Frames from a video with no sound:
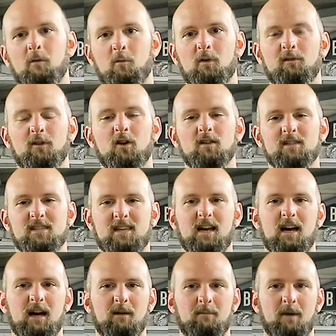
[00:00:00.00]
We've got
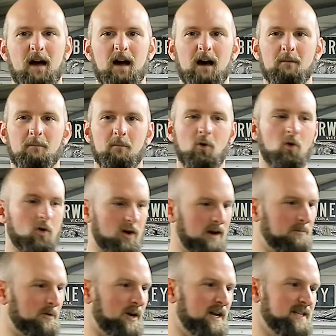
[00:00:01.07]
some more
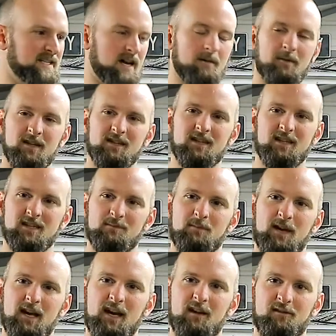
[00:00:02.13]
upgrades coming to this
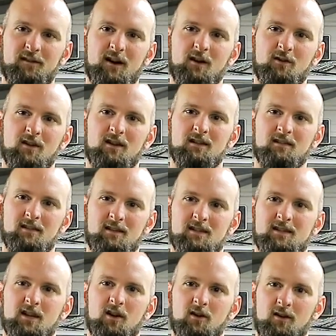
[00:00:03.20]
BA Falcon,
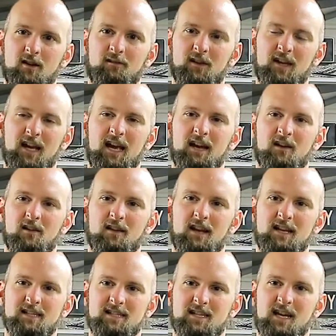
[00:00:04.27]
so if you're keen on
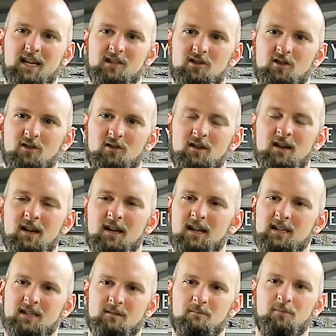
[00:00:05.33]
that, stay tuned.
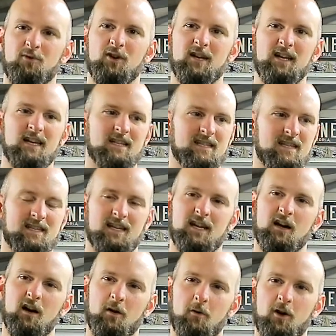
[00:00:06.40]
Some pretty easy
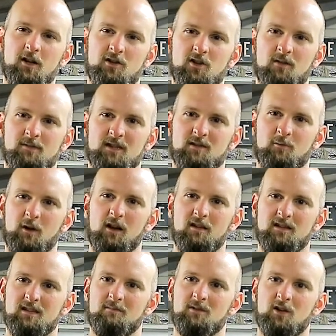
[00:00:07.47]
DIY jobs as well
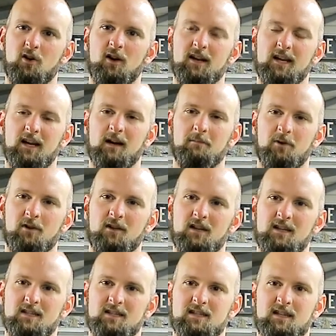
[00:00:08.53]
as some tidying up on
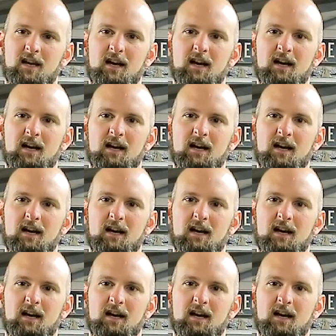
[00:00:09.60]
this.